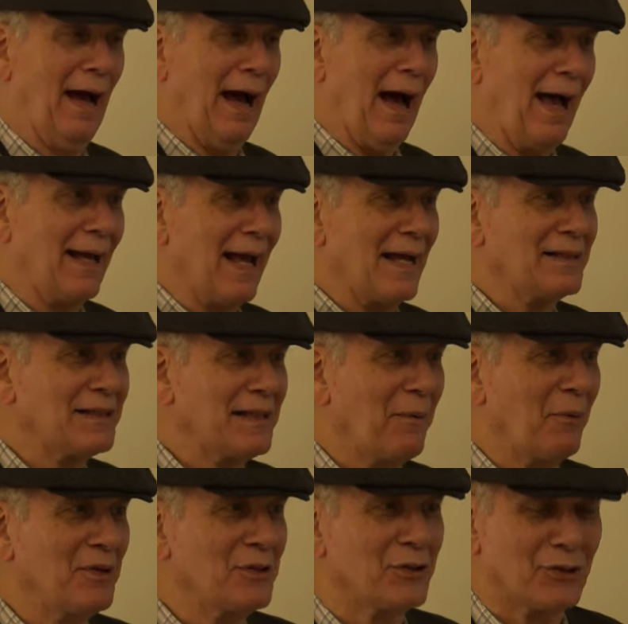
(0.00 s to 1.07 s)
I guess it
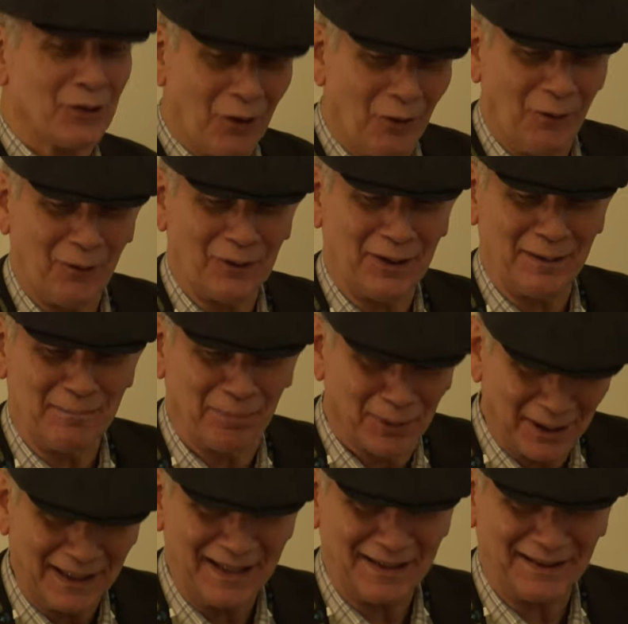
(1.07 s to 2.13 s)
was so
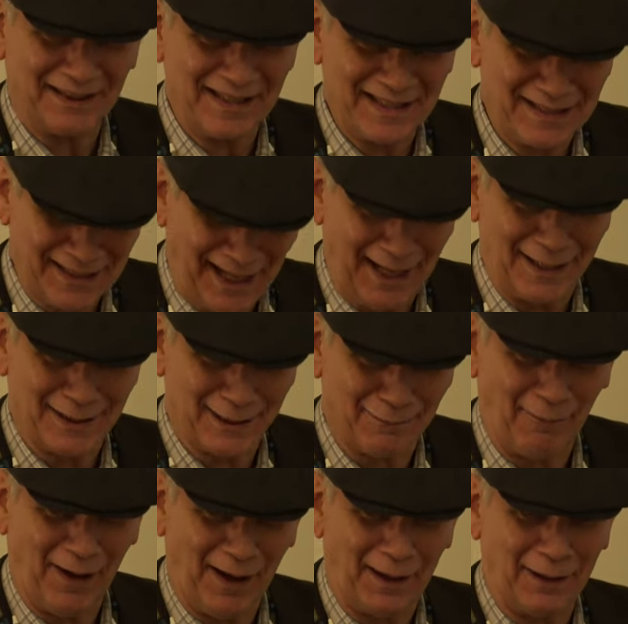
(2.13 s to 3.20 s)
completely
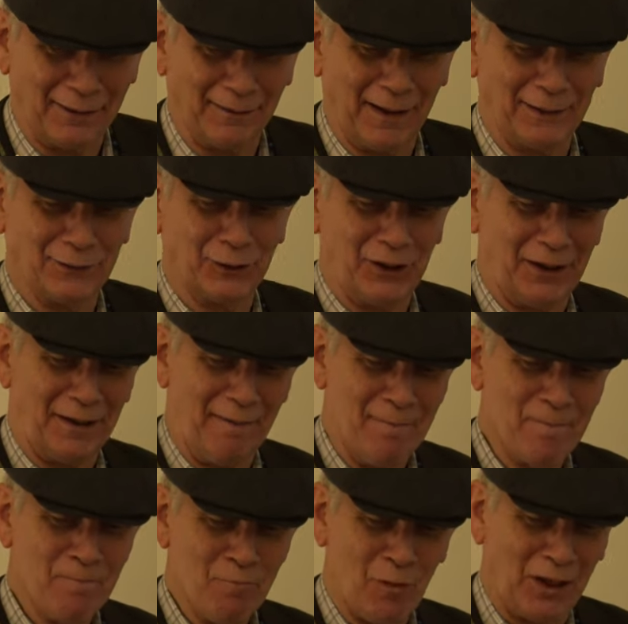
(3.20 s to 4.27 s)
satisfying that she
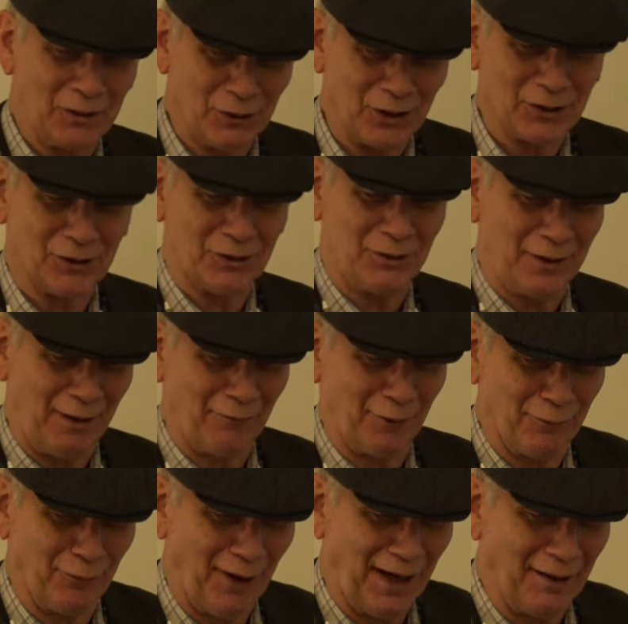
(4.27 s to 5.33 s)
just
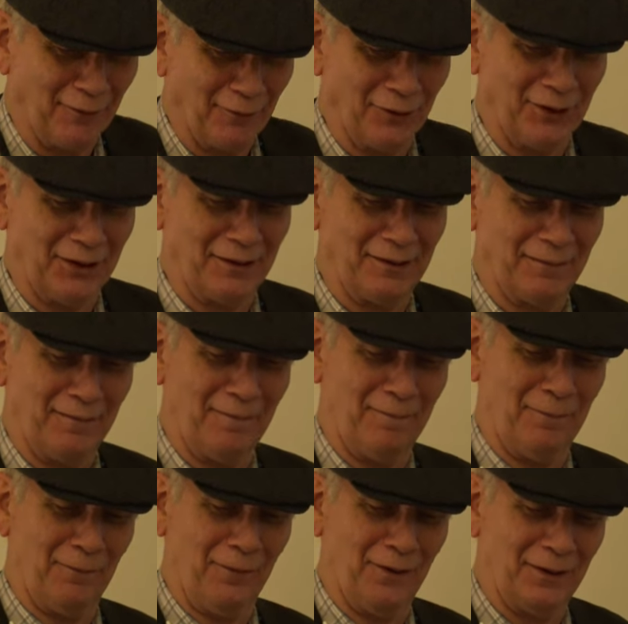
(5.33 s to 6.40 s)
never found the
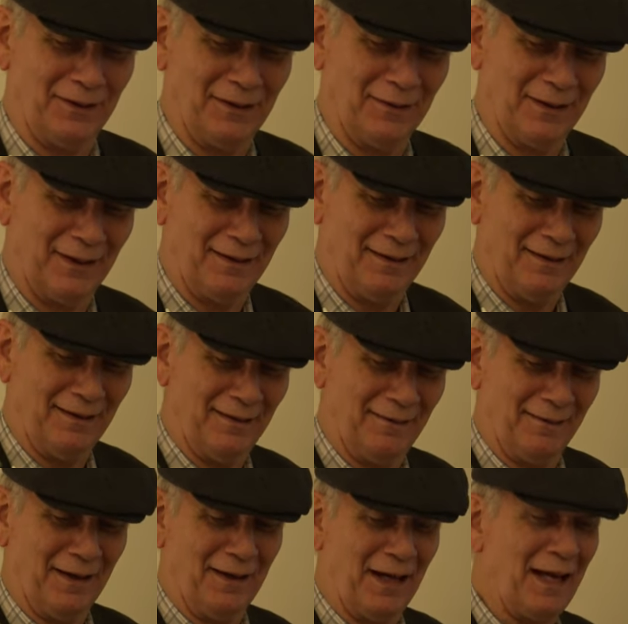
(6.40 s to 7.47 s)

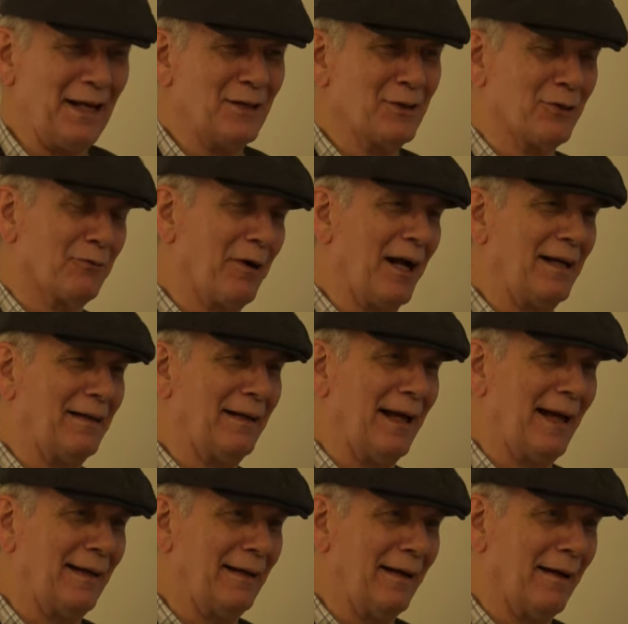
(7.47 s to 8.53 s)
need to write
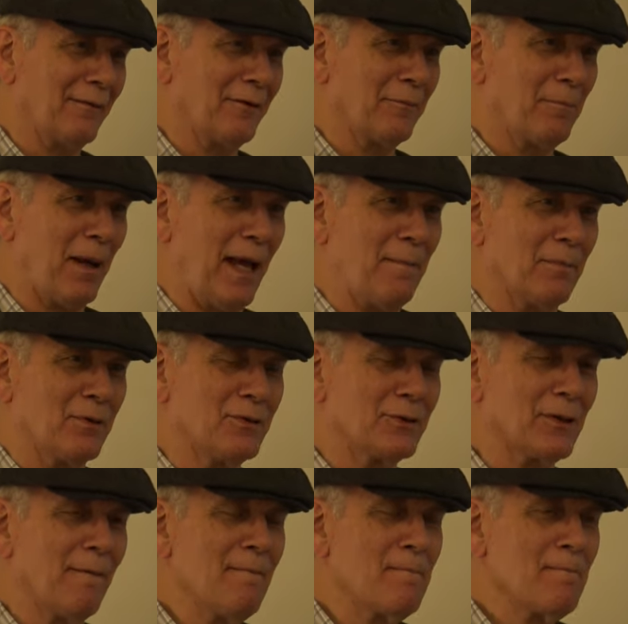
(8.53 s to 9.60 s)
any other papers.